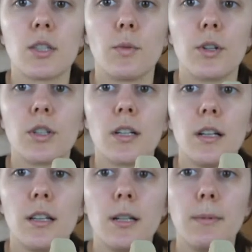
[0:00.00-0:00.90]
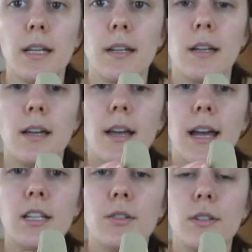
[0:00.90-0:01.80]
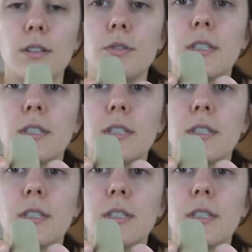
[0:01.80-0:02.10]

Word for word: squish it a little bit. And do you, do you